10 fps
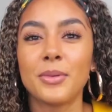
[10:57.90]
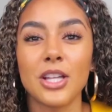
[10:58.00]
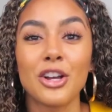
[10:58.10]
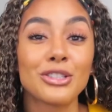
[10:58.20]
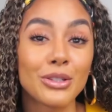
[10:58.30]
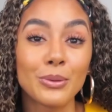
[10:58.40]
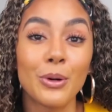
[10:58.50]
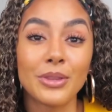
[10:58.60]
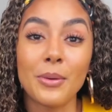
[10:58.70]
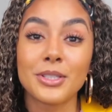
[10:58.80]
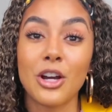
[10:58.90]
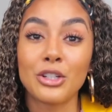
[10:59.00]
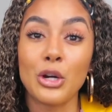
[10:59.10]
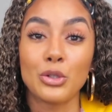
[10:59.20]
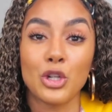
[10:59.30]
it was also the quote that was
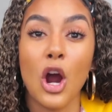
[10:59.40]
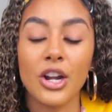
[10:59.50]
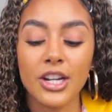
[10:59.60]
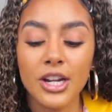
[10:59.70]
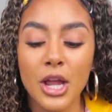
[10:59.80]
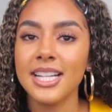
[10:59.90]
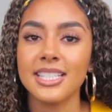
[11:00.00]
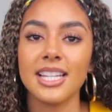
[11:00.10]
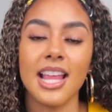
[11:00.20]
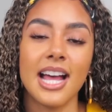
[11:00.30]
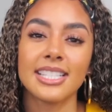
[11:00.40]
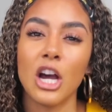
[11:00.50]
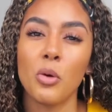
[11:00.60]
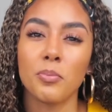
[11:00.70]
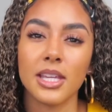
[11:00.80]
on Coach Carter. Biggest thing that has
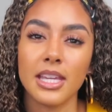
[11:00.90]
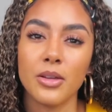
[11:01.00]
helped